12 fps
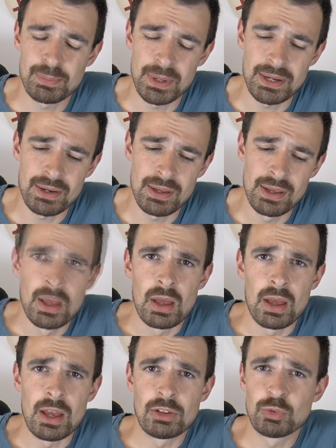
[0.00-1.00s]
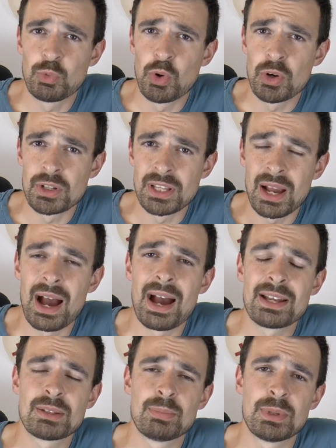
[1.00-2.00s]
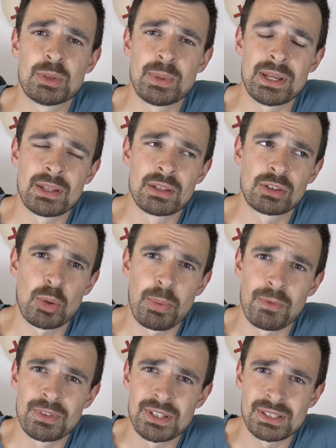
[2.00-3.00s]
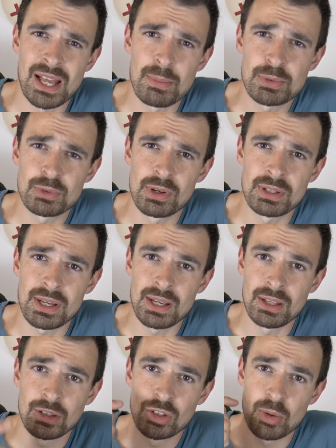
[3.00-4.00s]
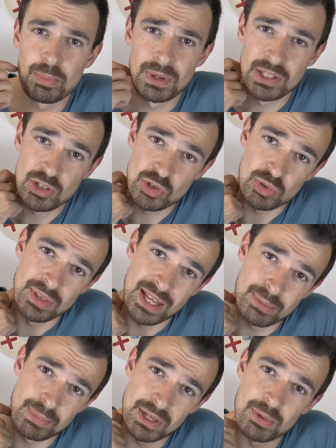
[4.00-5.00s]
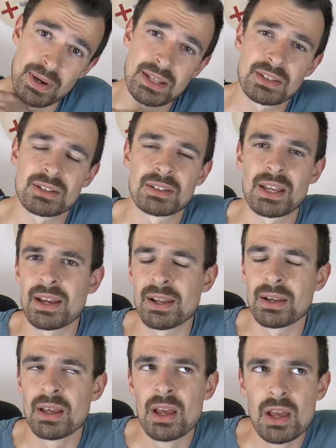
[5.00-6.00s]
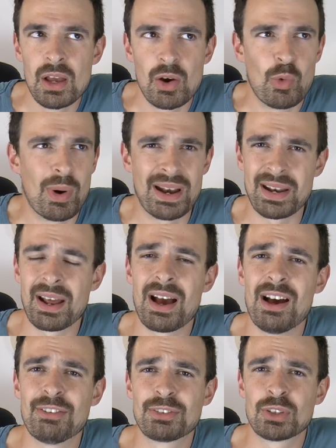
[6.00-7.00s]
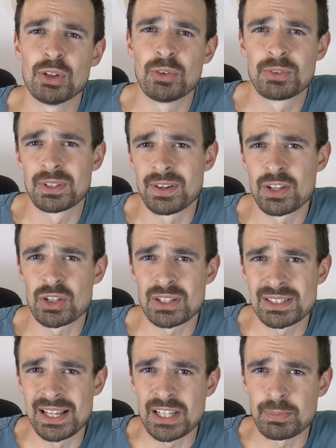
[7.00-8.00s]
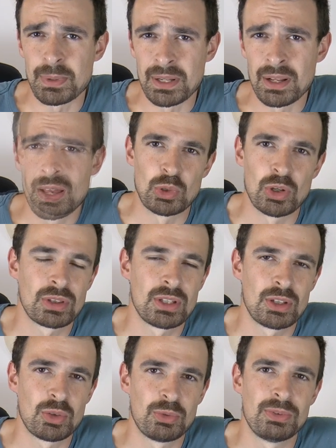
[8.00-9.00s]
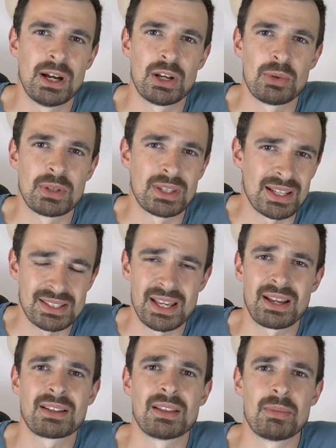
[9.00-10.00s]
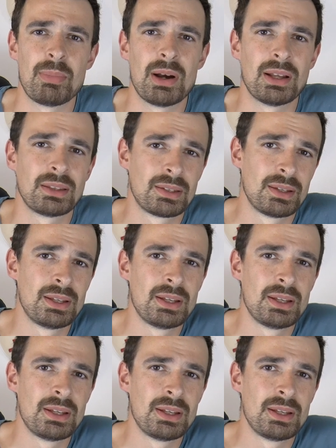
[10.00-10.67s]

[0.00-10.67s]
span, and for the height between top of the substrate and top lid should not be greater than 1.5 of tarantula's leg span. You don't need to follow it exactly, but